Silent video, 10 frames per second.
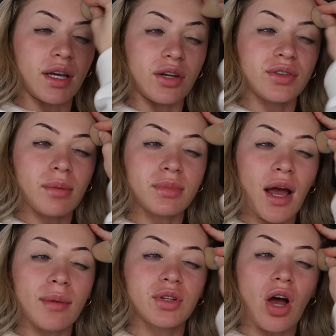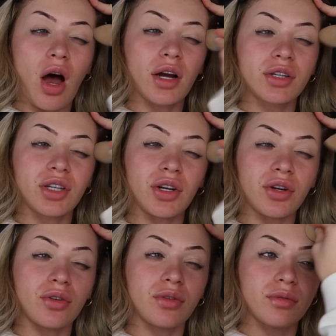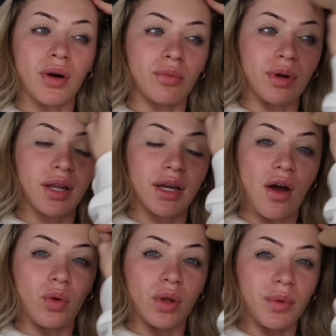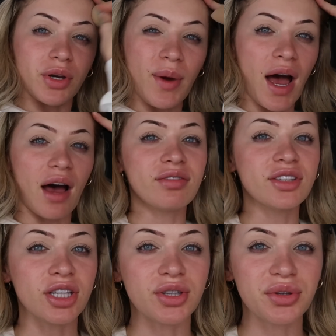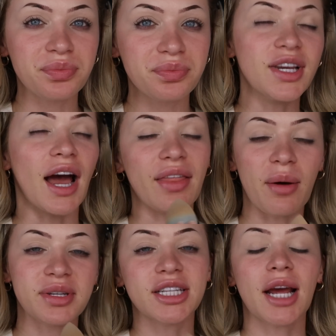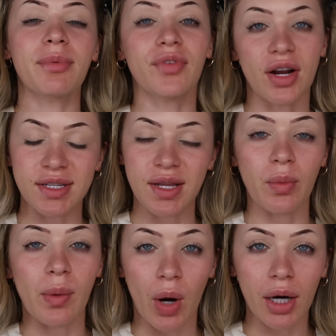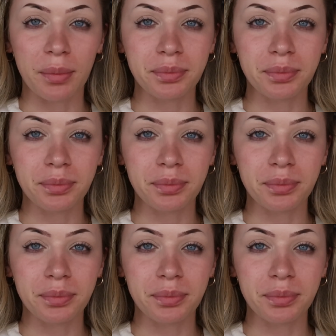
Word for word: that you sometimes talk to, but really only when you have to. Yeah, that was the type of friends that we were.